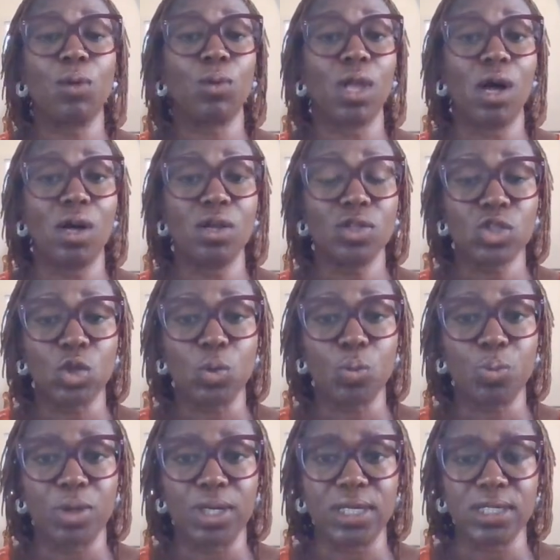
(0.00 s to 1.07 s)
I will
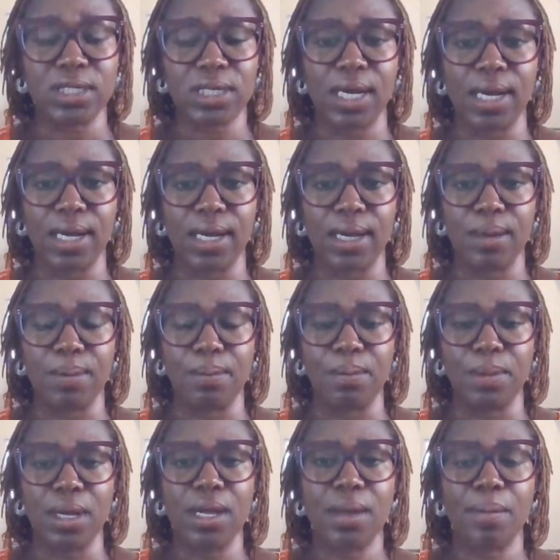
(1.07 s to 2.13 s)
also put
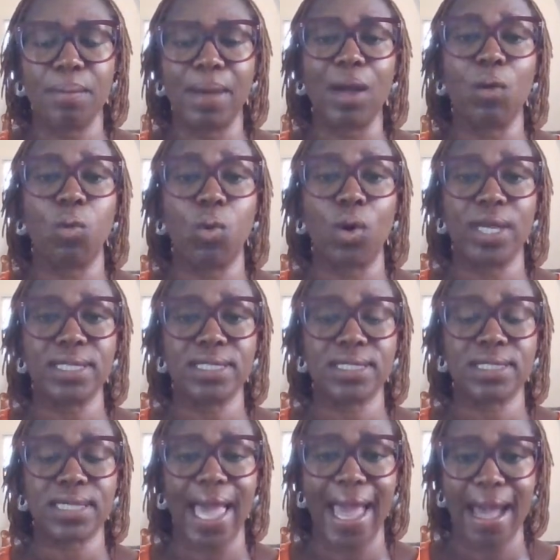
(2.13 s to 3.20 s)
my
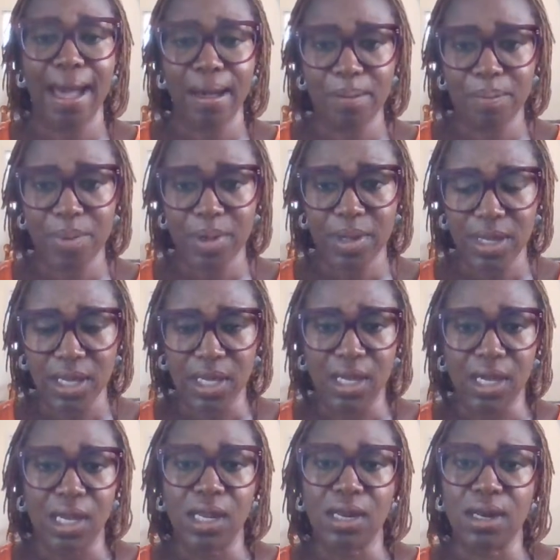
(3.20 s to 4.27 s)
WhatsApp
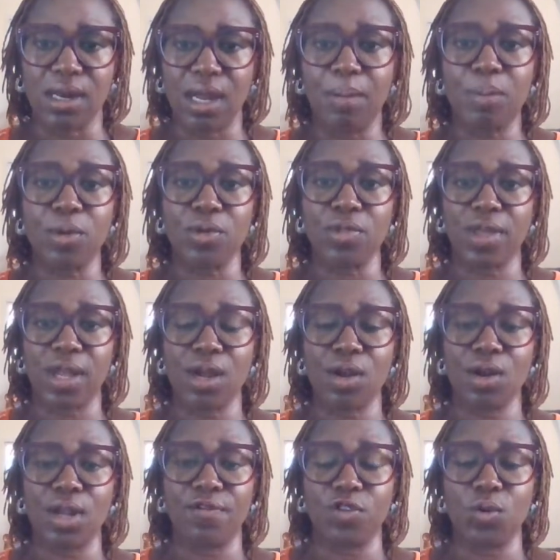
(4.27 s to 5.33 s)
number
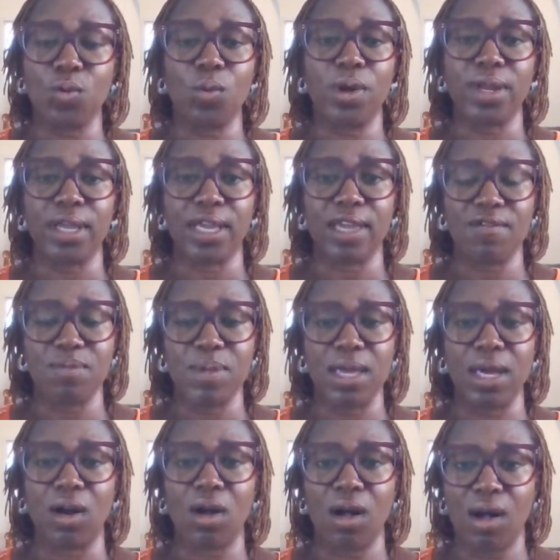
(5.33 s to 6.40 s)
there if you want to give
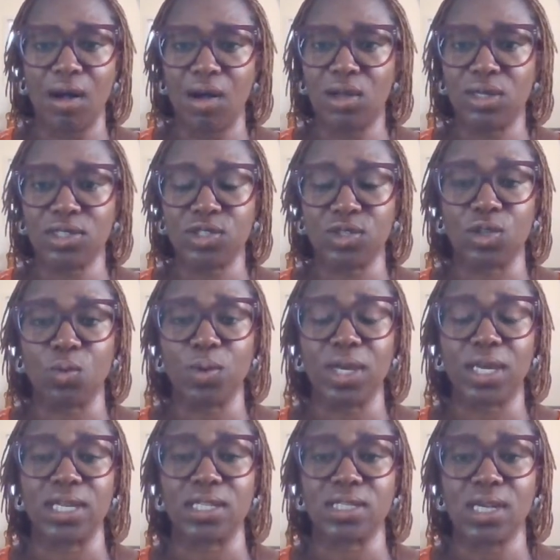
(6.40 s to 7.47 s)
me a call so that
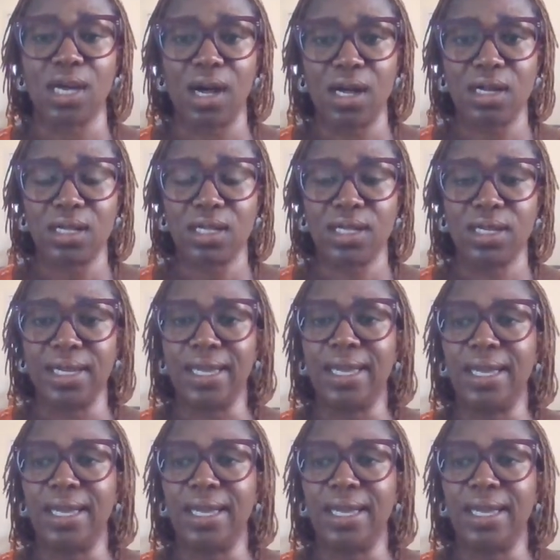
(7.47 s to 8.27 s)
we can talk,